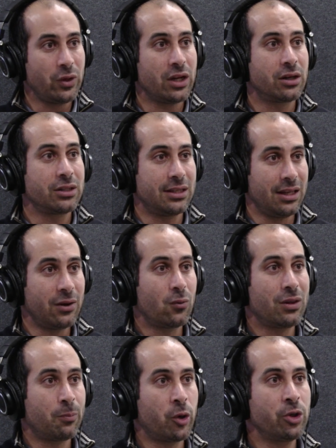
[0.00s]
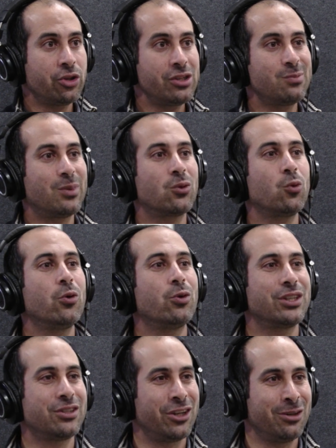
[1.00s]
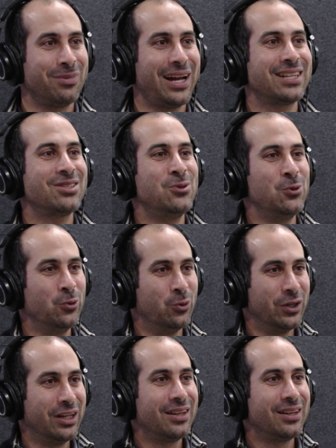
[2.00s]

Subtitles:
we are dealing with pointers, but we return back to